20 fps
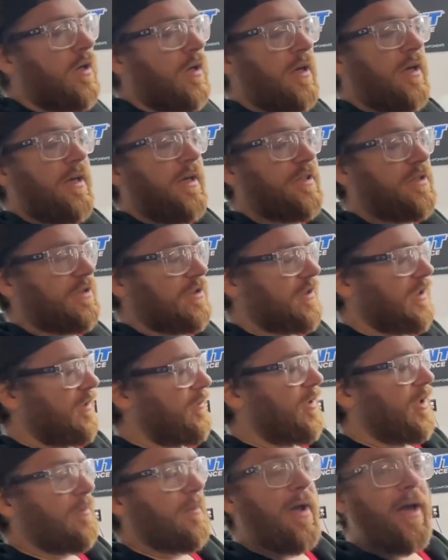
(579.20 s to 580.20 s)
it's just going to
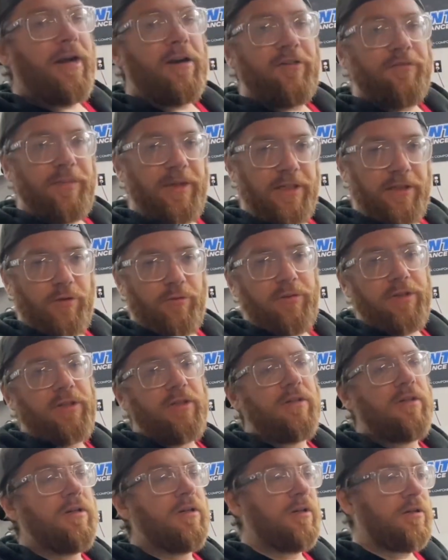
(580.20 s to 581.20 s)
be a matter of me
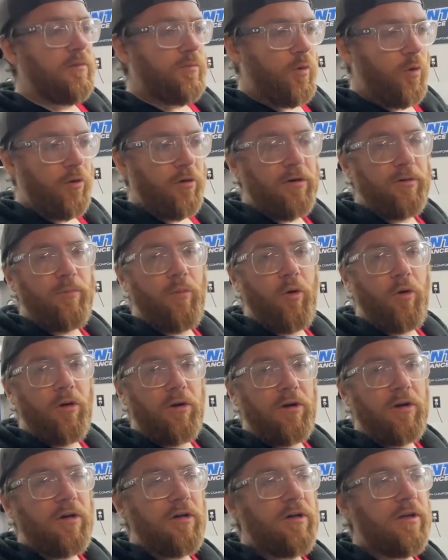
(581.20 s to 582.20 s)
doing more and
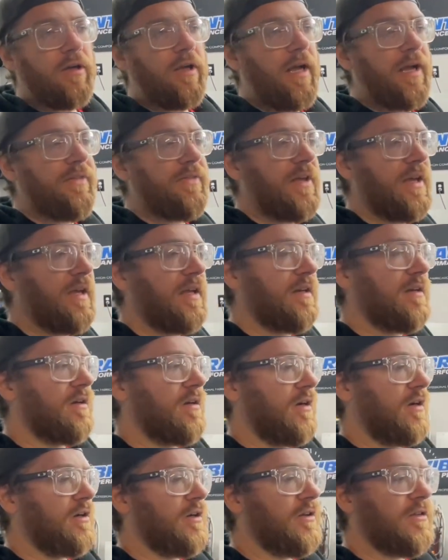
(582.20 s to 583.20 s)
more. And then
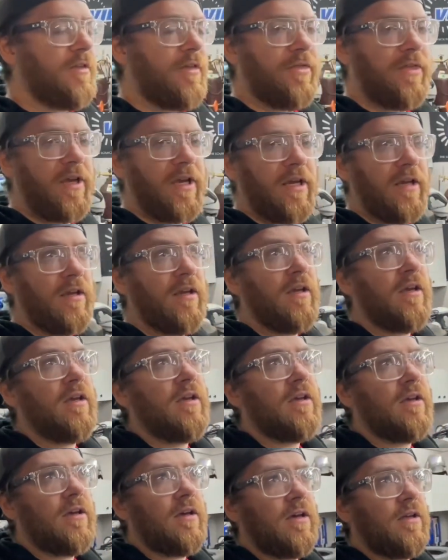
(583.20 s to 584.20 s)
another thing,
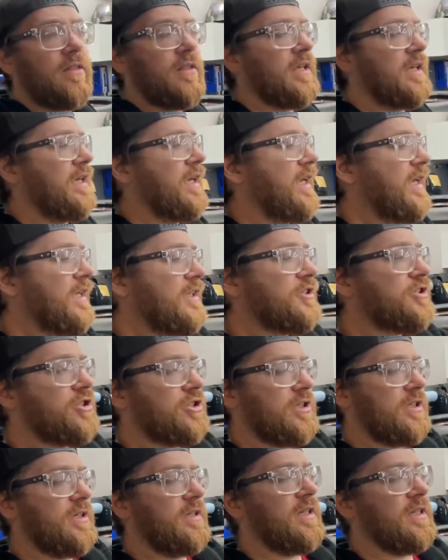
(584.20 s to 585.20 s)
the
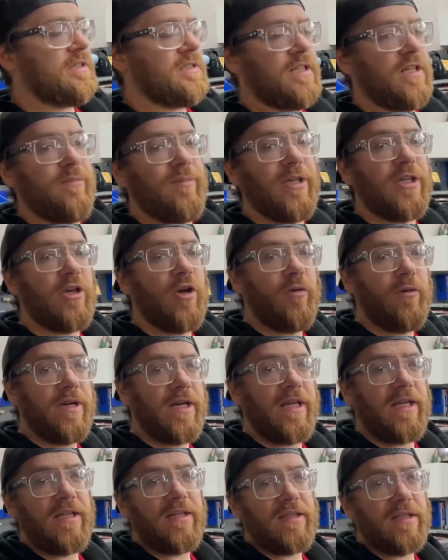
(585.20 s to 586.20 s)
engine that's going to be going
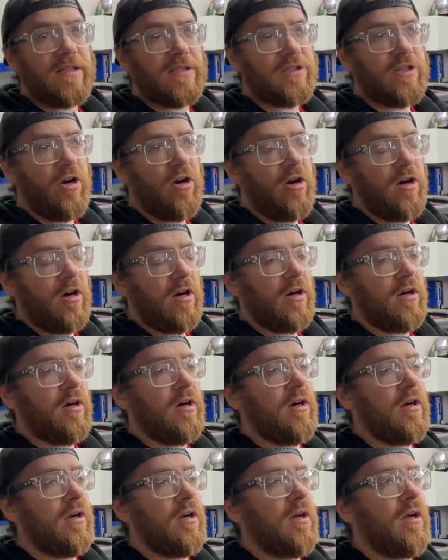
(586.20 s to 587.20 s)
in this car,
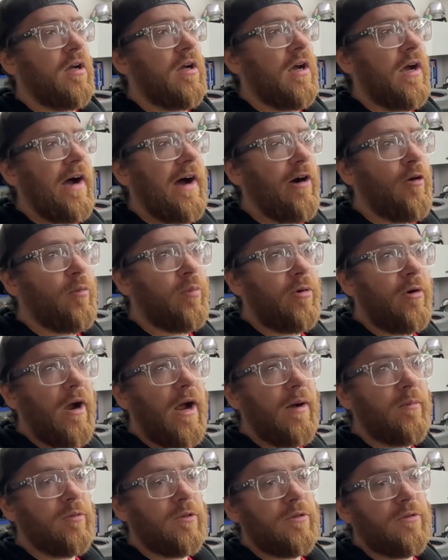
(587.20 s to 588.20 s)
I'll
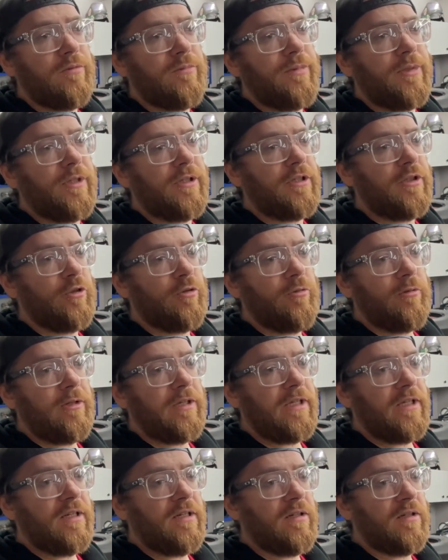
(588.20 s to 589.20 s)
probably be
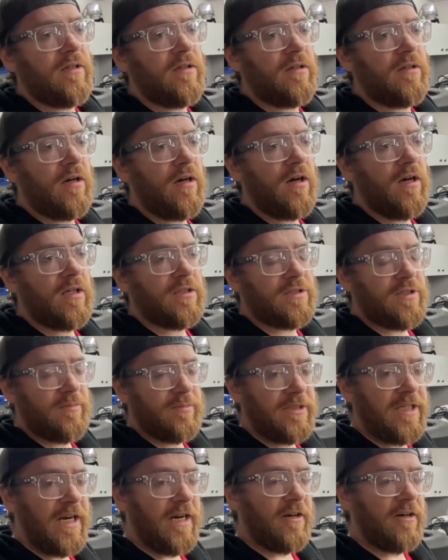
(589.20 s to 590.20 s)
doing some
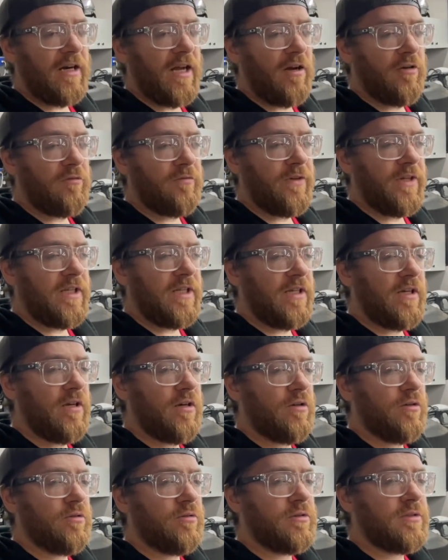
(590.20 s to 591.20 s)
teardown
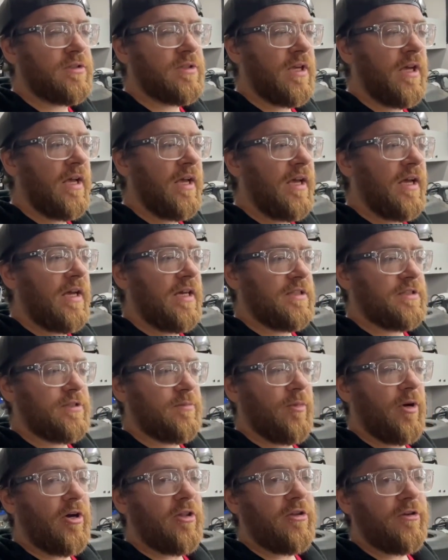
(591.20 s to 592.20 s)
videos and some
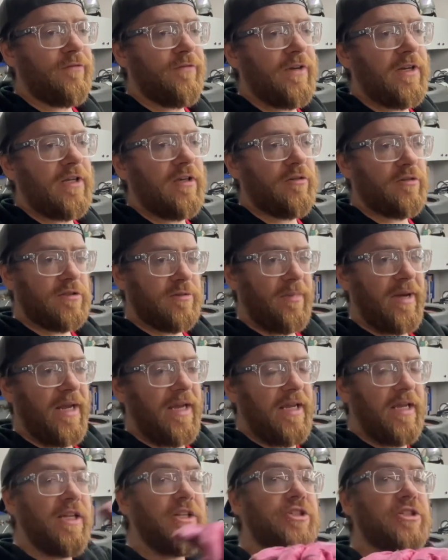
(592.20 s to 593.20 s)
other videos of my
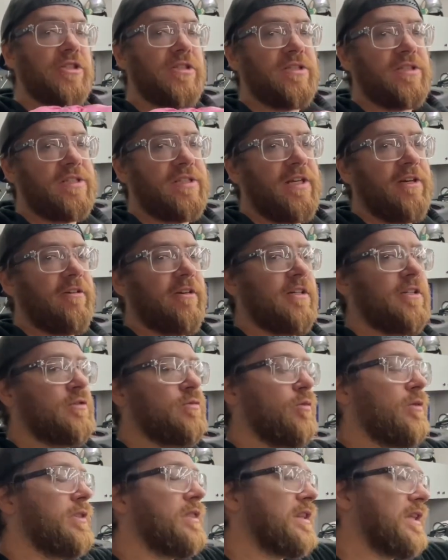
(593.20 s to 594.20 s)
engine series
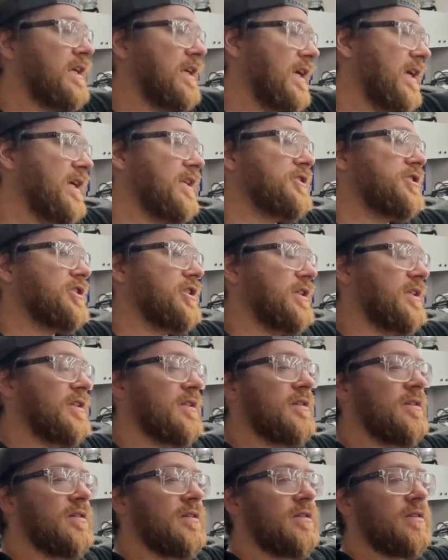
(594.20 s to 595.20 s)
with the
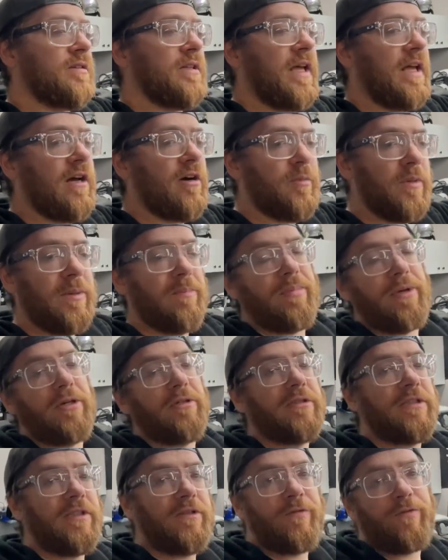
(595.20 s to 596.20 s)
engine that I'll be
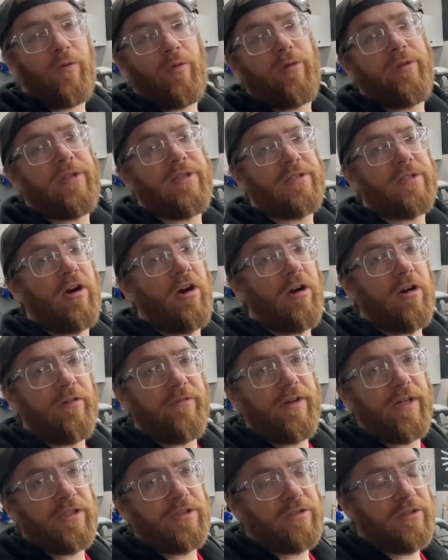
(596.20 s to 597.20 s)
building for this car
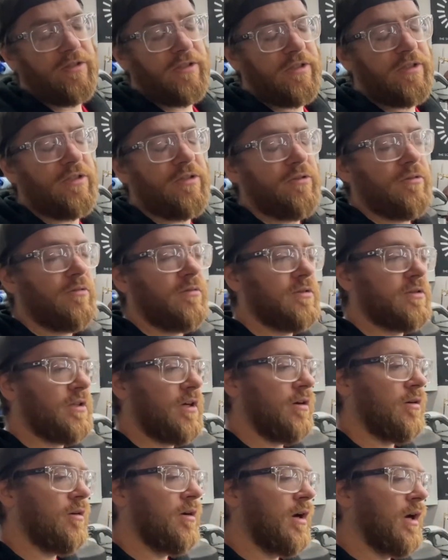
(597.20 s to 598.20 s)
eventually too.
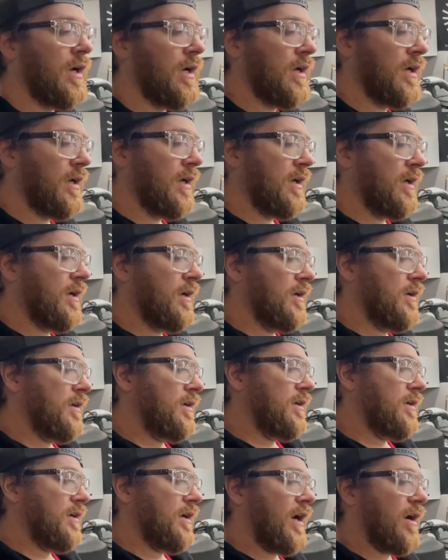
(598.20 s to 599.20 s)
So
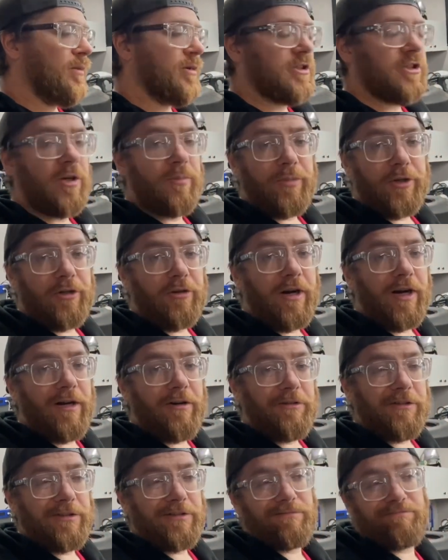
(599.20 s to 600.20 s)
I'll be jumping
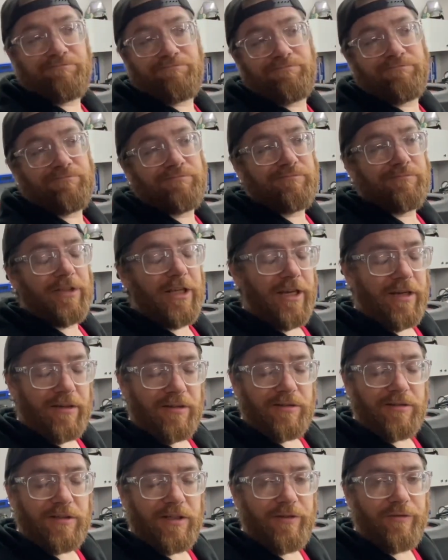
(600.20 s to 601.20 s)
around, and yeah,
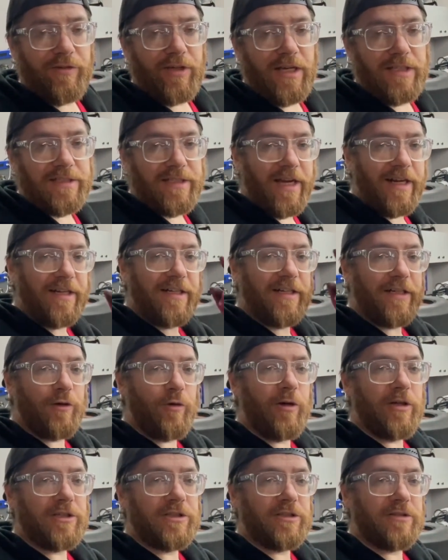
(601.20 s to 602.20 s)
if you guys got any
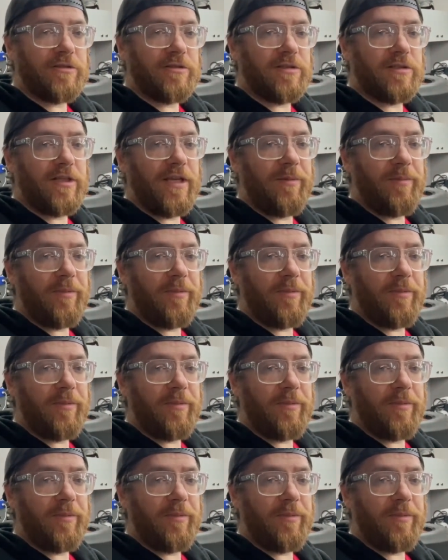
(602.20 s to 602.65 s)
questions, hit